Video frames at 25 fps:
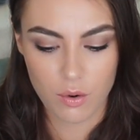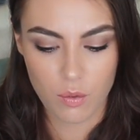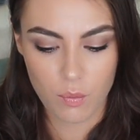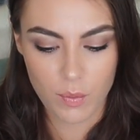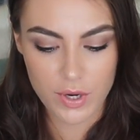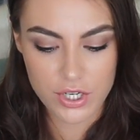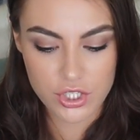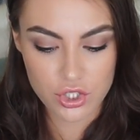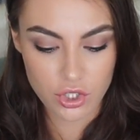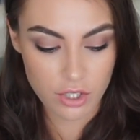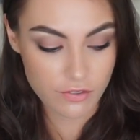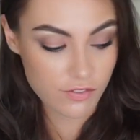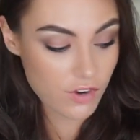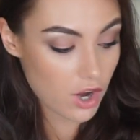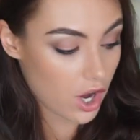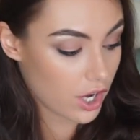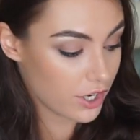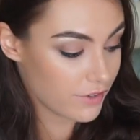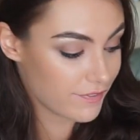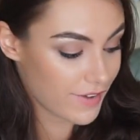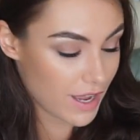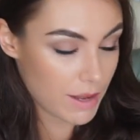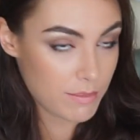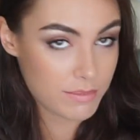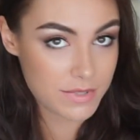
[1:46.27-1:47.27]
which I've
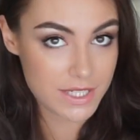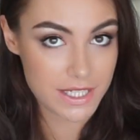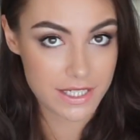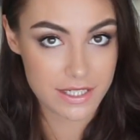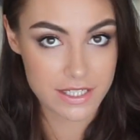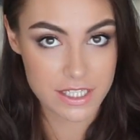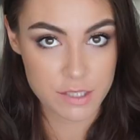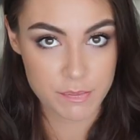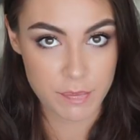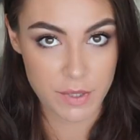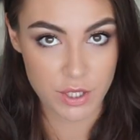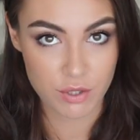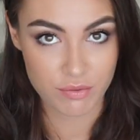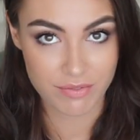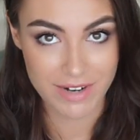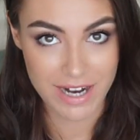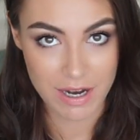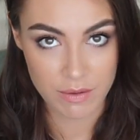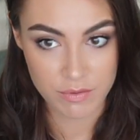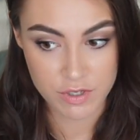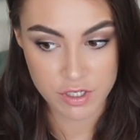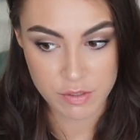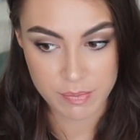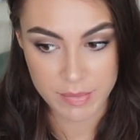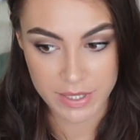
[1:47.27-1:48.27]
kind of emptied and spread
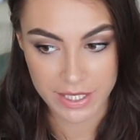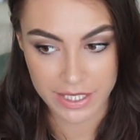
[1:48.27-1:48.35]
around